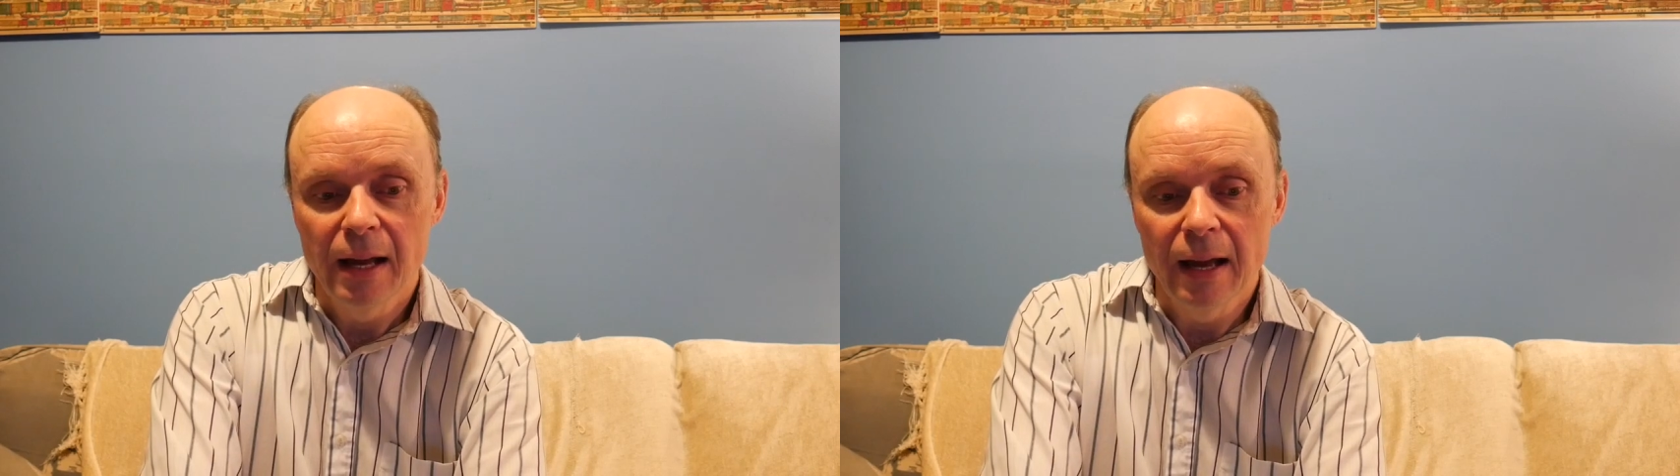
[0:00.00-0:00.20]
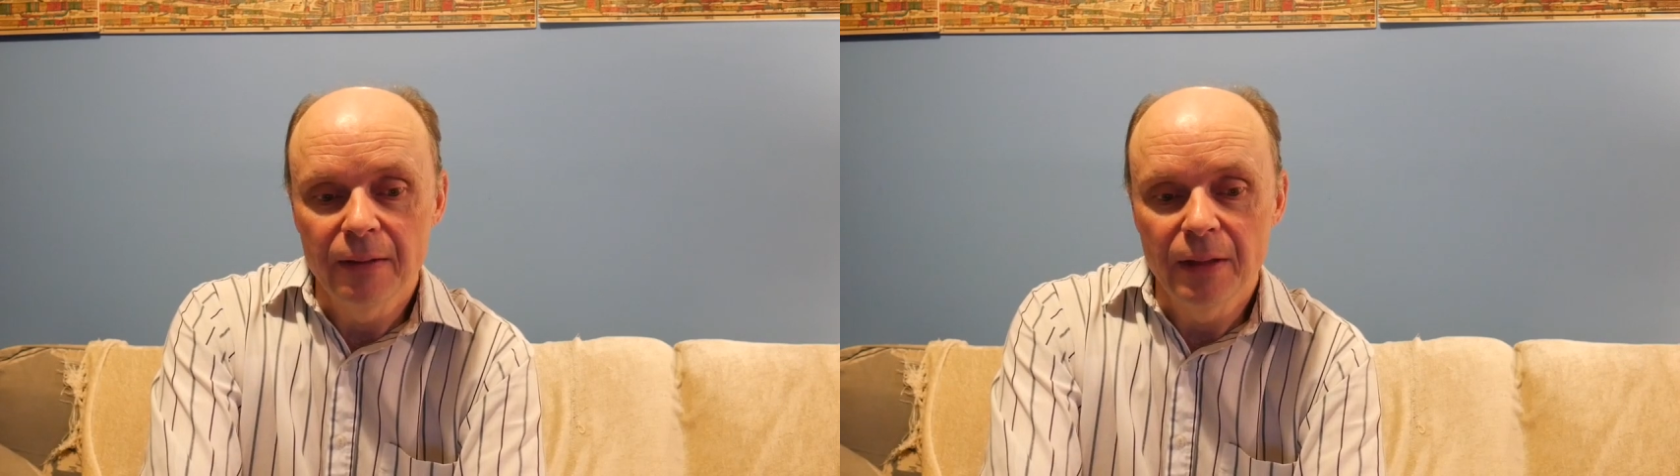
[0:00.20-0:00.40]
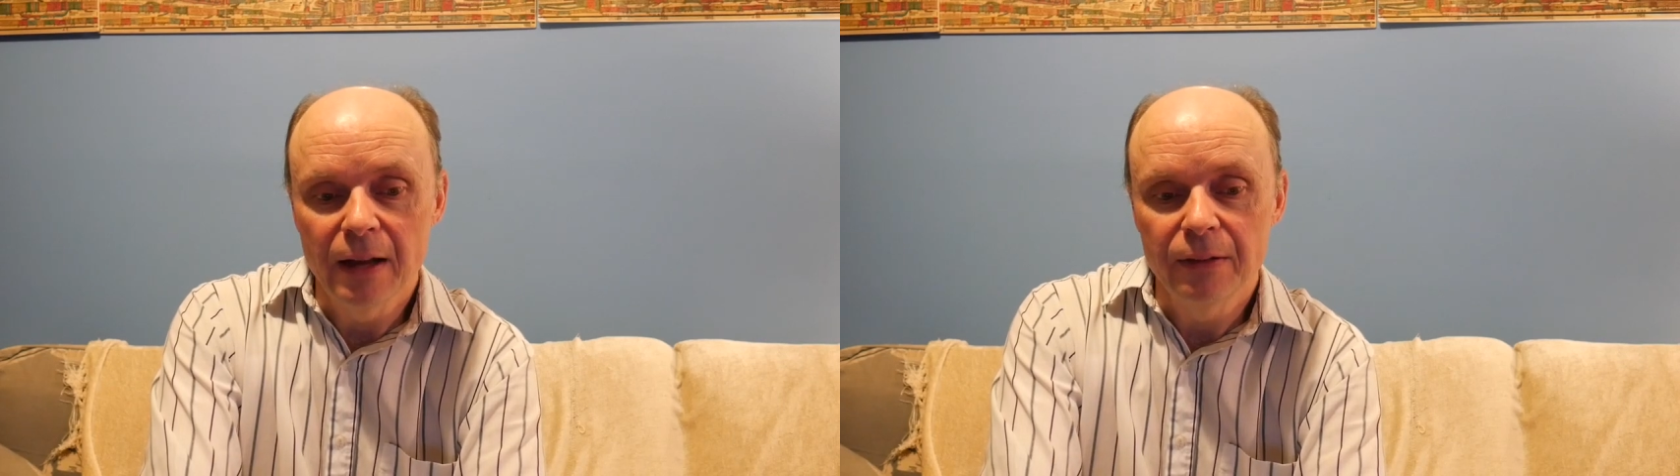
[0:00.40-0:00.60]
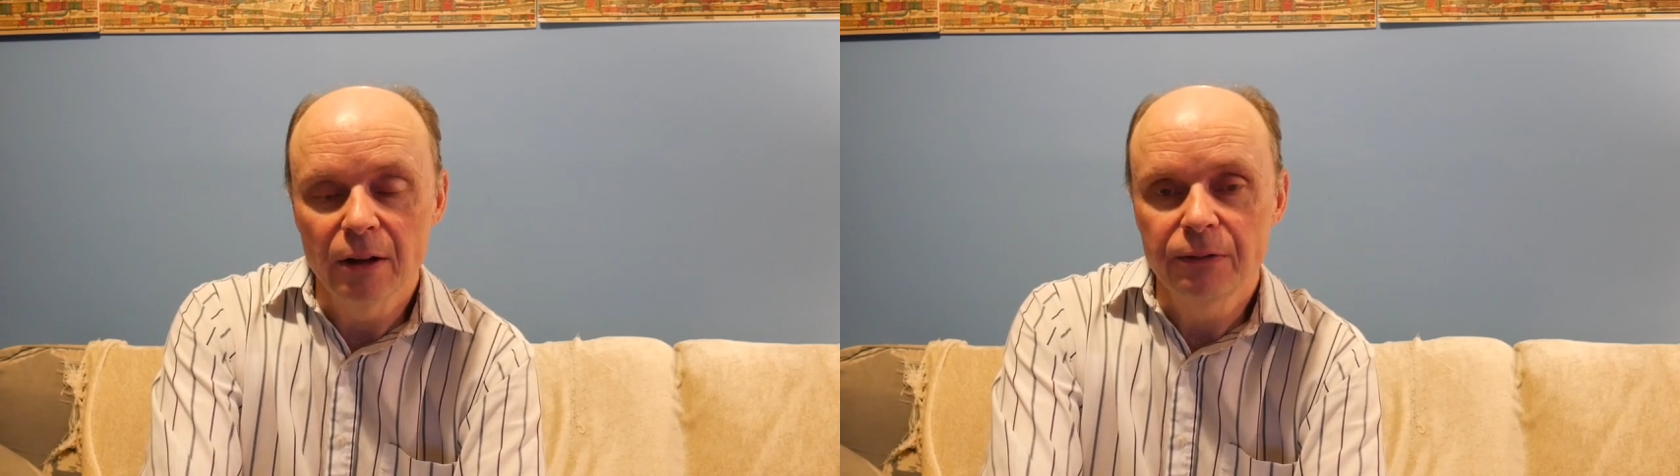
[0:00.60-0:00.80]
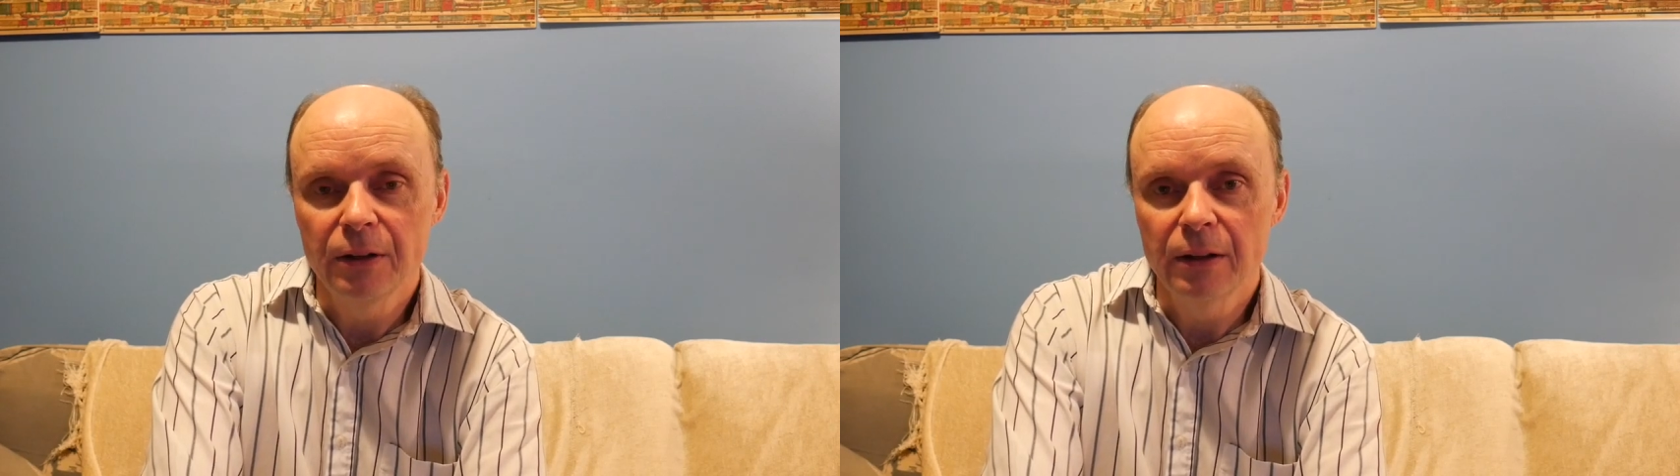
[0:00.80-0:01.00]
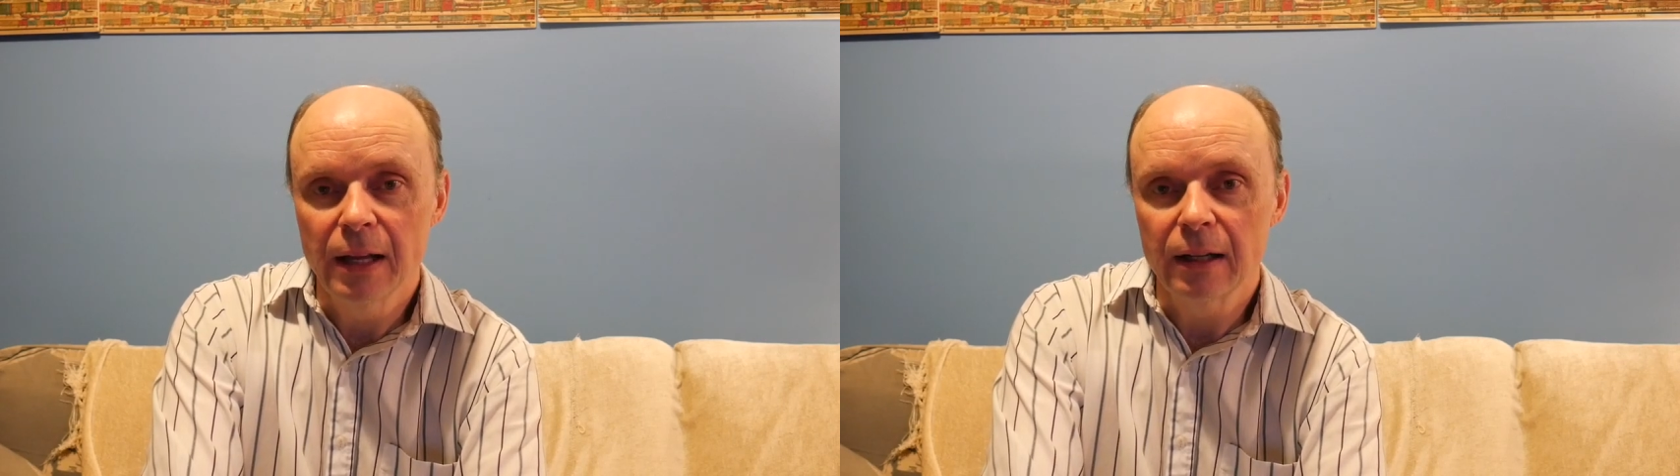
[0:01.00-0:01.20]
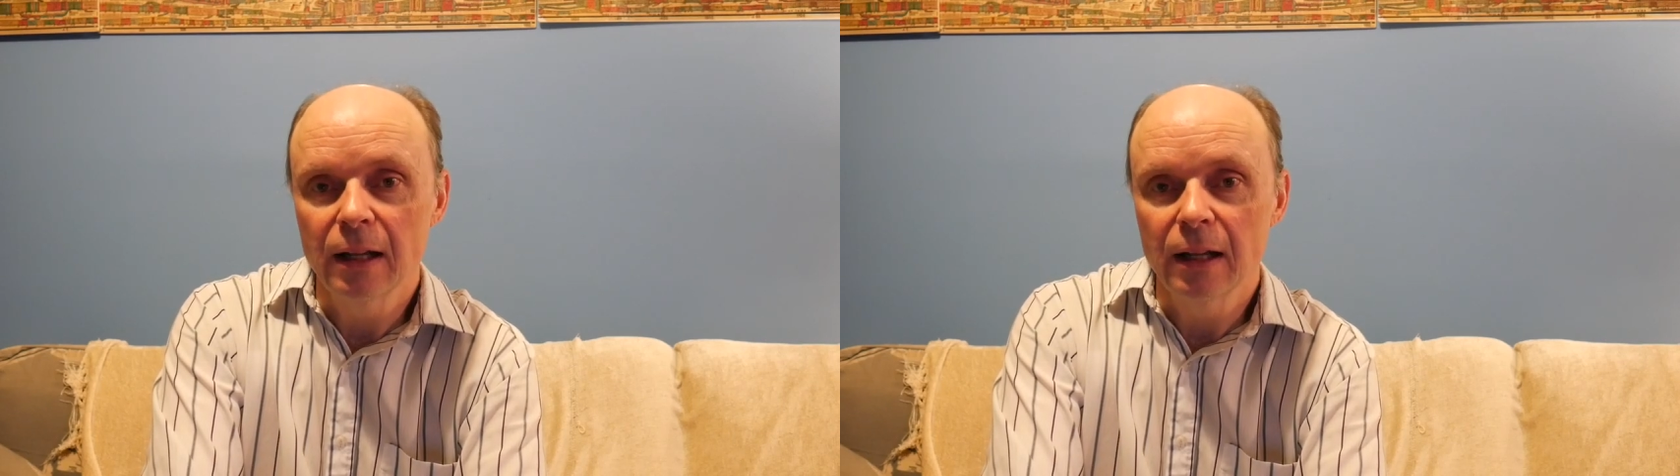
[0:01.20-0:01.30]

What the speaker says: And then they'll feel that